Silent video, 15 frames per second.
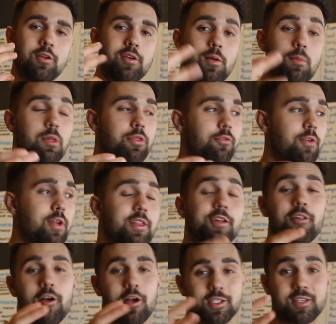Number 3, the
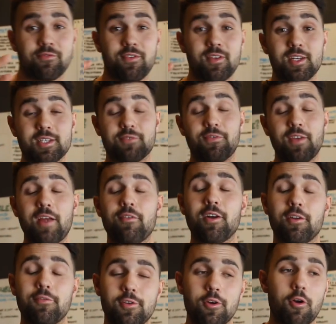Colossus Fitness
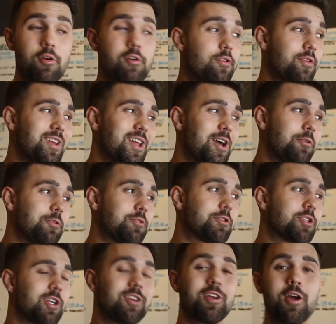favorite. If you don't already know, you
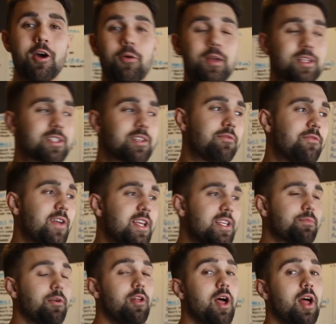should know. It's the
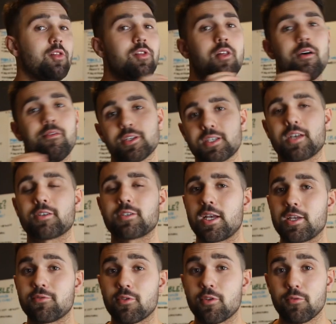face pull. I love this
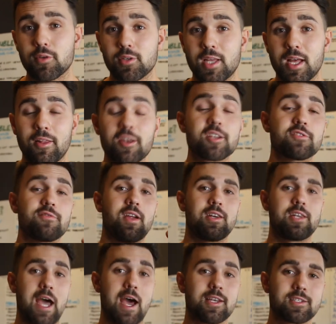exercise for the rear delt. It is
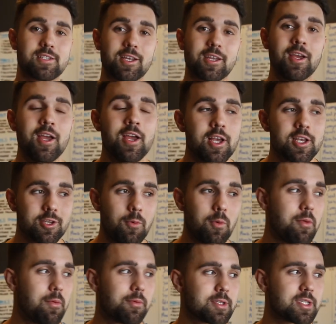fantastic. So
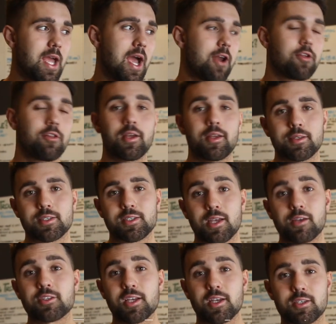many people say, how do you like this
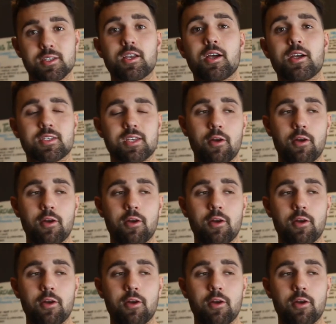exercise? Sucks.